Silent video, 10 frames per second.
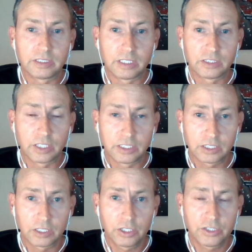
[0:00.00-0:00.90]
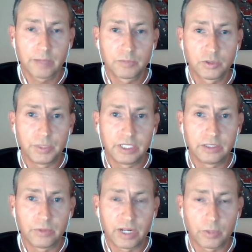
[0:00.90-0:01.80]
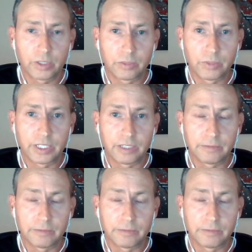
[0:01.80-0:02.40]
It's a good time to be in the RAN market right